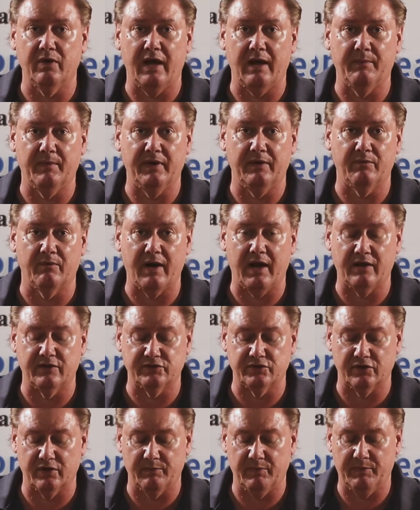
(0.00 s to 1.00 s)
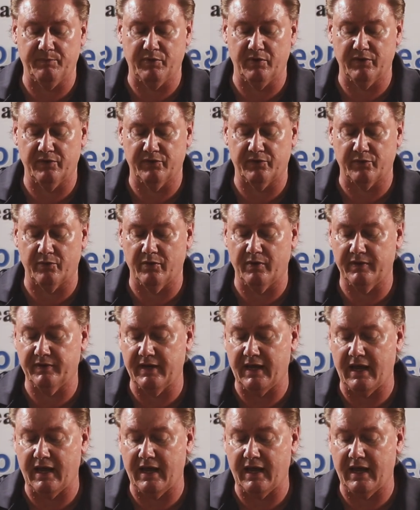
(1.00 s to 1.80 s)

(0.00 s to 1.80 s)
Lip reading: how many rounds you're going to be putting through it.